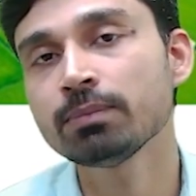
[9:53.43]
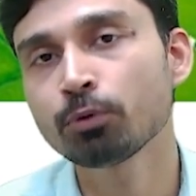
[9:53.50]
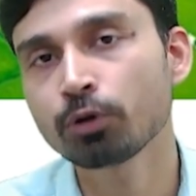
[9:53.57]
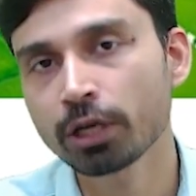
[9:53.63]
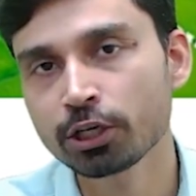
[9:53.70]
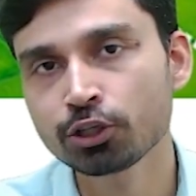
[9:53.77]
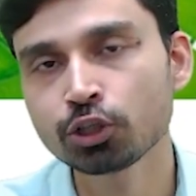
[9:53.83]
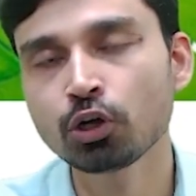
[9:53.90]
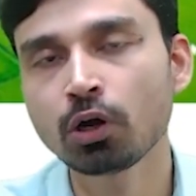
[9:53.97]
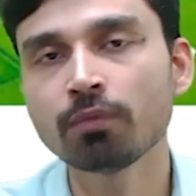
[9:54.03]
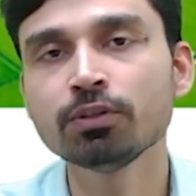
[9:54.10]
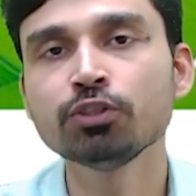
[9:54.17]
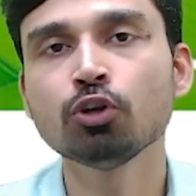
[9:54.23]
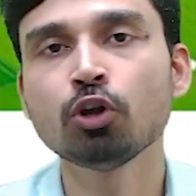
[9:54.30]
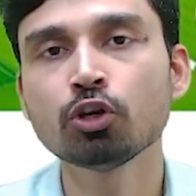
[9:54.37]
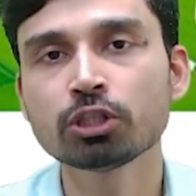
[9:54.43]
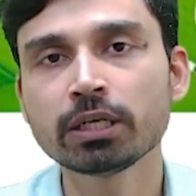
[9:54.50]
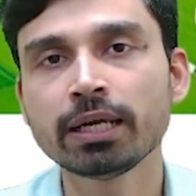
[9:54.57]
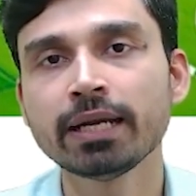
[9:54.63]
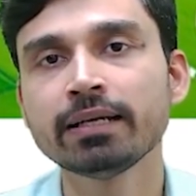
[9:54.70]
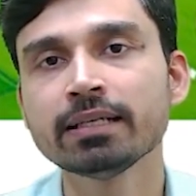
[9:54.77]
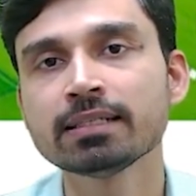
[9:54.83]
protection of the
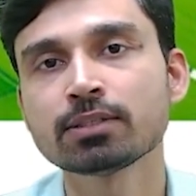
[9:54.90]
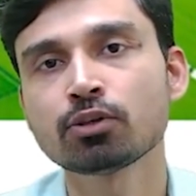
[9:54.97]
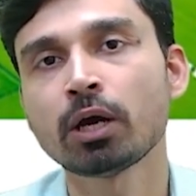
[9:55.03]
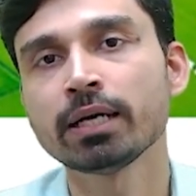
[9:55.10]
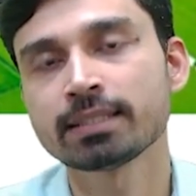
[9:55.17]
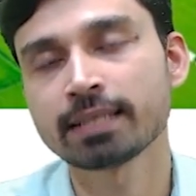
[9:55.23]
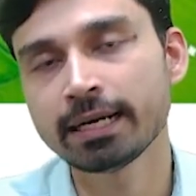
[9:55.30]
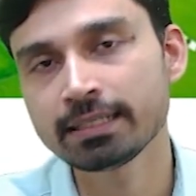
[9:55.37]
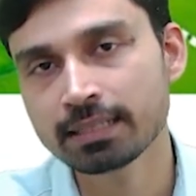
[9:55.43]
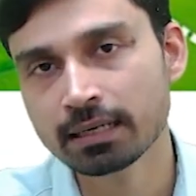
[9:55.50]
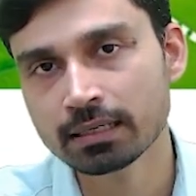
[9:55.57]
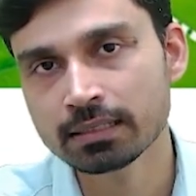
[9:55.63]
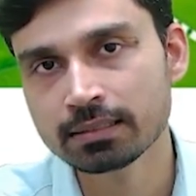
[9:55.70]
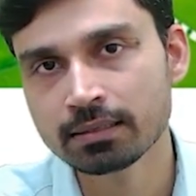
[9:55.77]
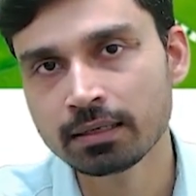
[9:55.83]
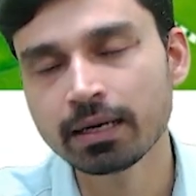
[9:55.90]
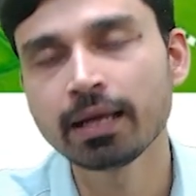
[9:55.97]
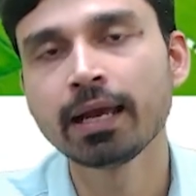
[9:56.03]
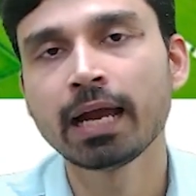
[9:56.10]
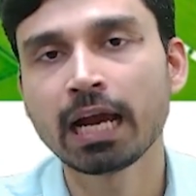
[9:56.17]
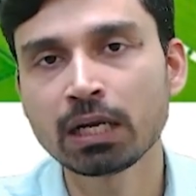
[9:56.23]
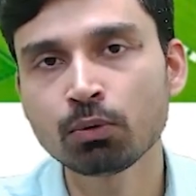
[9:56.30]
geological heritage sites are concerned.
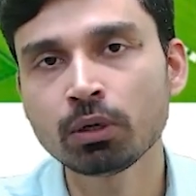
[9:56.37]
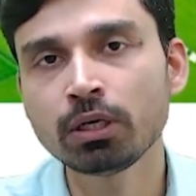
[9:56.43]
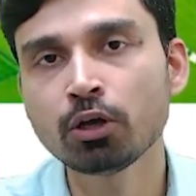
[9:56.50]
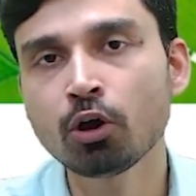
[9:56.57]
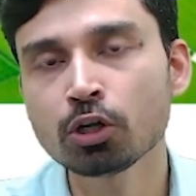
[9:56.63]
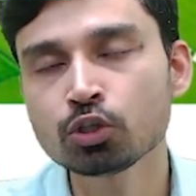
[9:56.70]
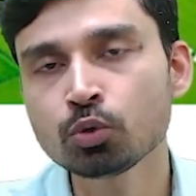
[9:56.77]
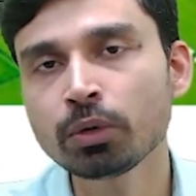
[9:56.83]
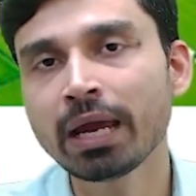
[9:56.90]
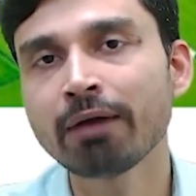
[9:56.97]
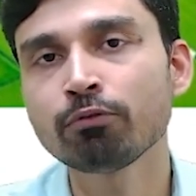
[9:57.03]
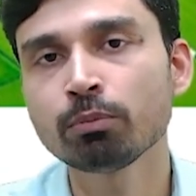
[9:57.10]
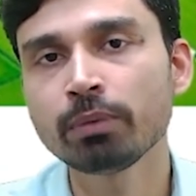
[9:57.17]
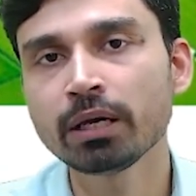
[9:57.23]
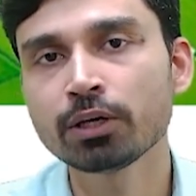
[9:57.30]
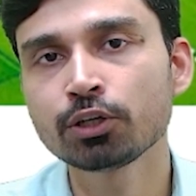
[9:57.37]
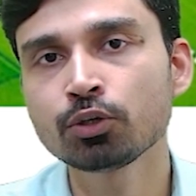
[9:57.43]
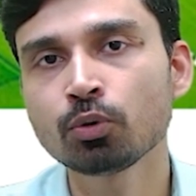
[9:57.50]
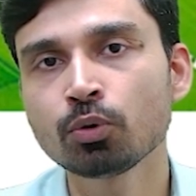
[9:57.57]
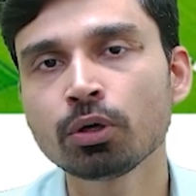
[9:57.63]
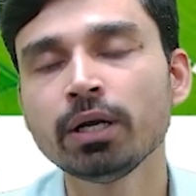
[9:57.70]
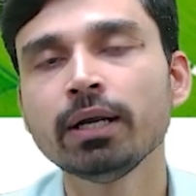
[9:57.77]
And also we have to make
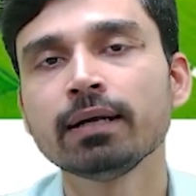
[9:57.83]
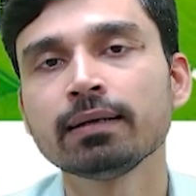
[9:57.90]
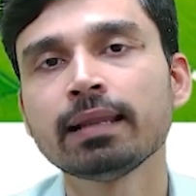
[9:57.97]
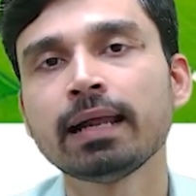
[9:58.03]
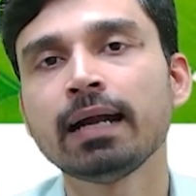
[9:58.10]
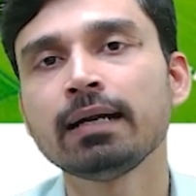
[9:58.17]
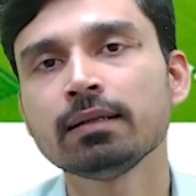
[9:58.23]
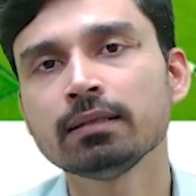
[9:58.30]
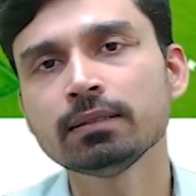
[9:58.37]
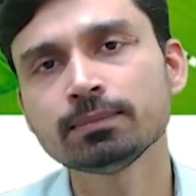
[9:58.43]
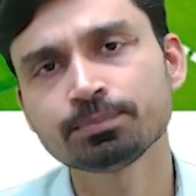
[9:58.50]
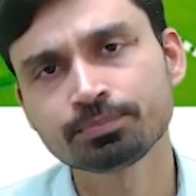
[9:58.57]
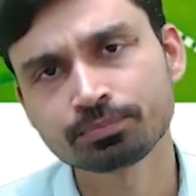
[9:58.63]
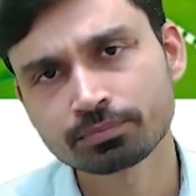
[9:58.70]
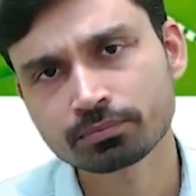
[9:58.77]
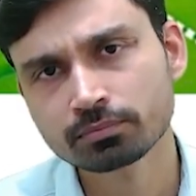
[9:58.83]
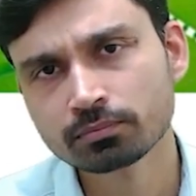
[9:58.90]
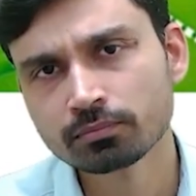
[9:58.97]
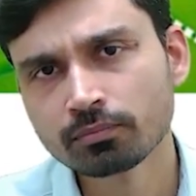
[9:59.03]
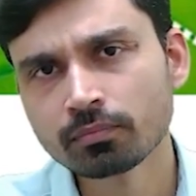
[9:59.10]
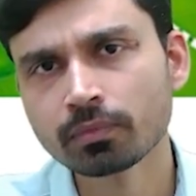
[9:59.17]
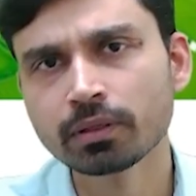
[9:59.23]
sure that the
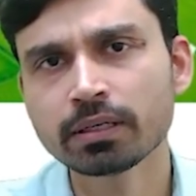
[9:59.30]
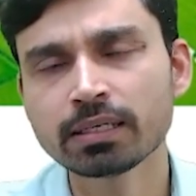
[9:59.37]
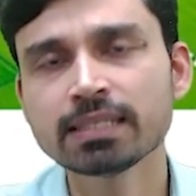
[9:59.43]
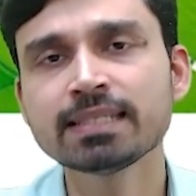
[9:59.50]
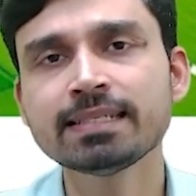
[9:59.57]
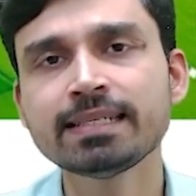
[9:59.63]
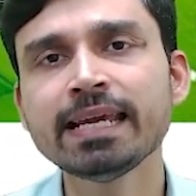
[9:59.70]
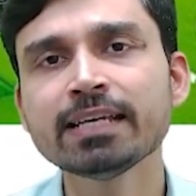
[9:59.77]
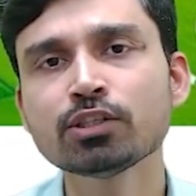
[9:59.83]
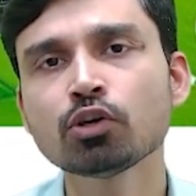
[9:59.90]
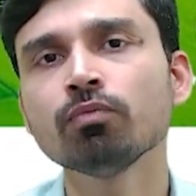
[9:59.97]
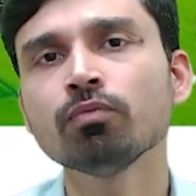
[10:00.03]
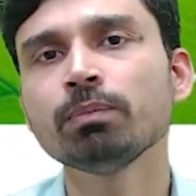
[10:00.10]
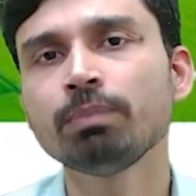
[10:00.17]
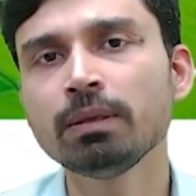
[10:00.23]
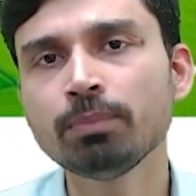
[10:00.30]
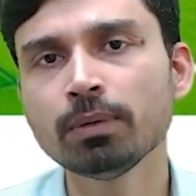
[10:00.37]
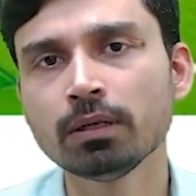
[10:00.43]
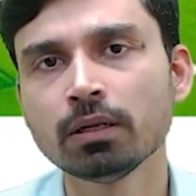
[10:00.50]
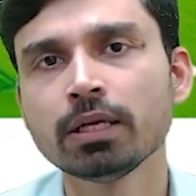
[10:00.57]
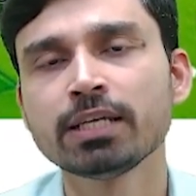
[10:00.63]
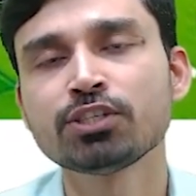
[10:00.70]
stakes of the
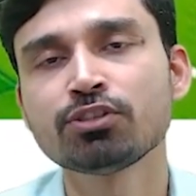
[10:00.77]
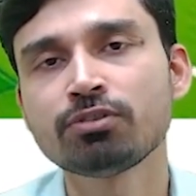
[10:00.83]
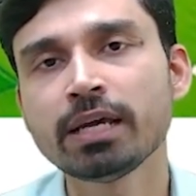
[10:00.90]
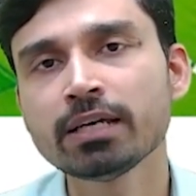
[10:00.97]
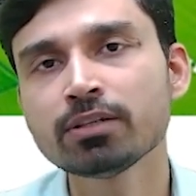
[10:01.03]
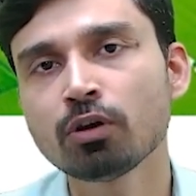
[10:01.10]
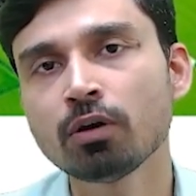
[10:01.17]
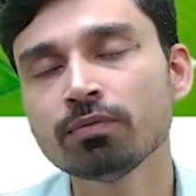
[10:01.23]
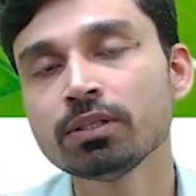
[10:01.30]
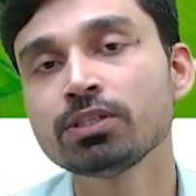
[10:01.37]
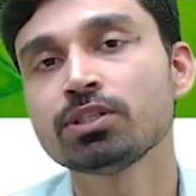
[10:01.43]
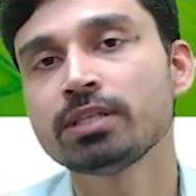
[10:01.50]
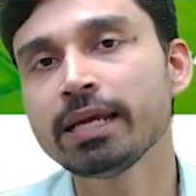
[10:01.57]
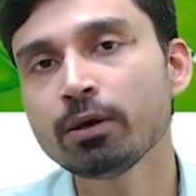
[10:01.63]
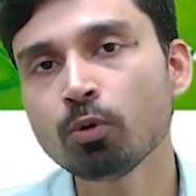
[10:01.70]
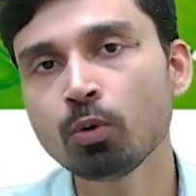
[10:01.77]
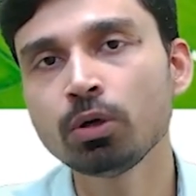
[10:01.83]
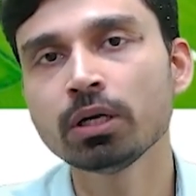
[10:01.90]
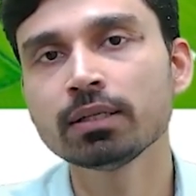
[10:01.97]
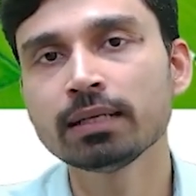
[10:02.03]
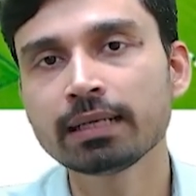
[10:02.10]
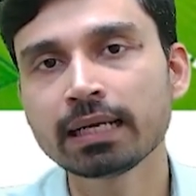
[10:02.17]
people, stakes of the
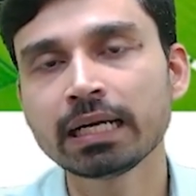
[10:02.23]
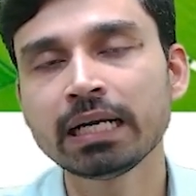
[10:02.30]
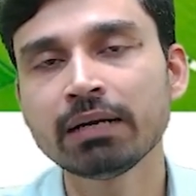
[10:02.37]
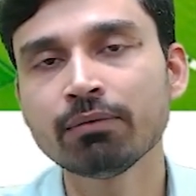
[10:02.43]
stakeholder that are